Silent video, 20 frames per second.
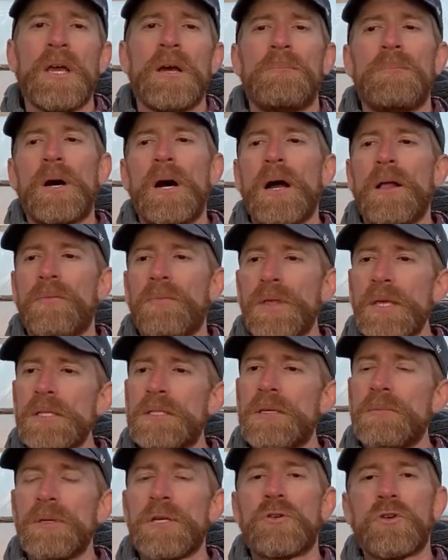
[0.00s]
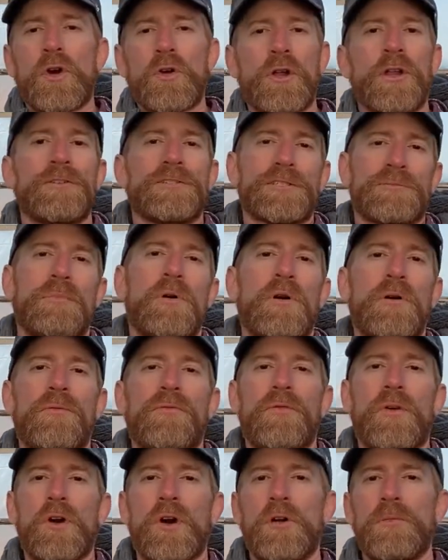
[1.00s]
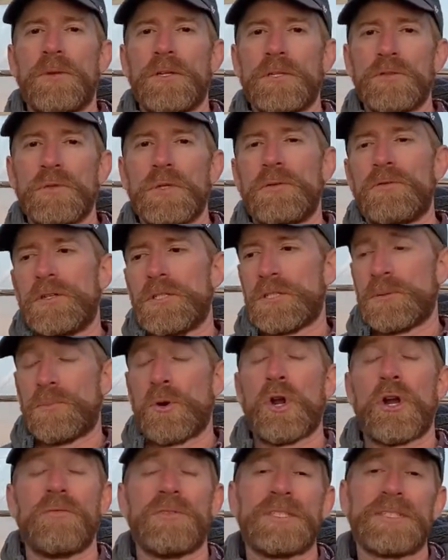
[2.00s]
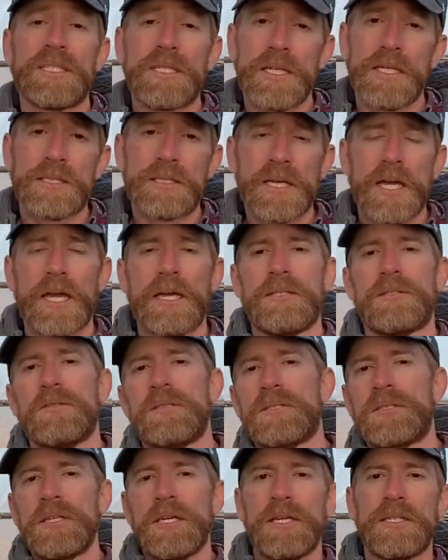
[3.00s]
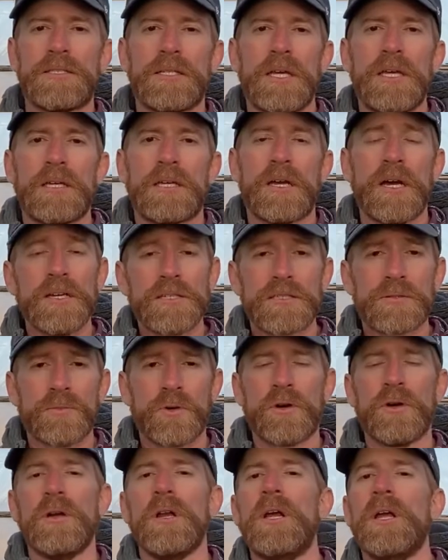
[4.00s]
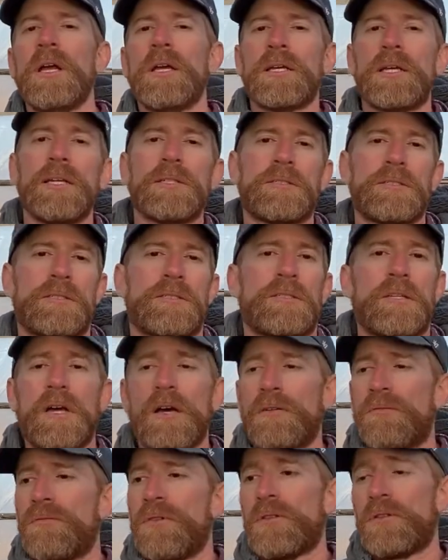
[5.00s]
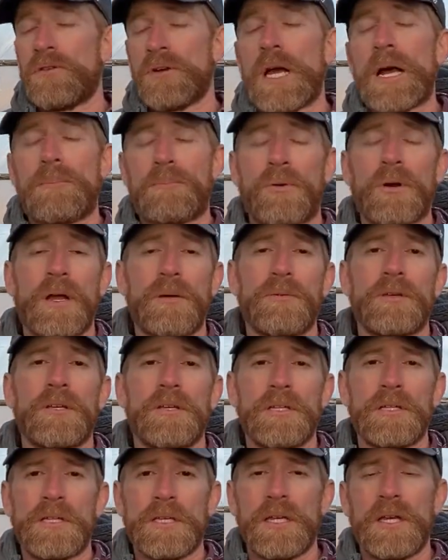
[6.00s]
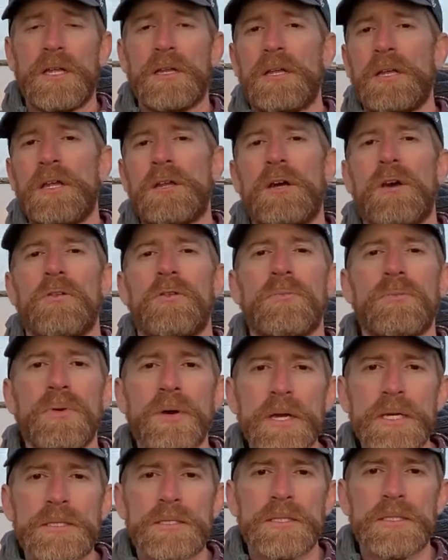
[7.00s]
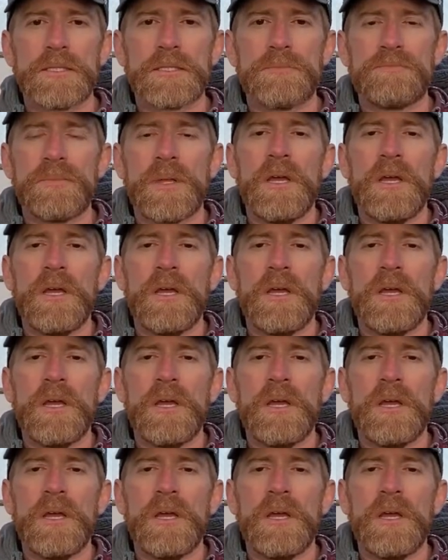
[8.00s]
But these can be grown on a small farm and delivered as a part of a CSA. So the CSA customer gets stuff that they're not probably going to get in other places.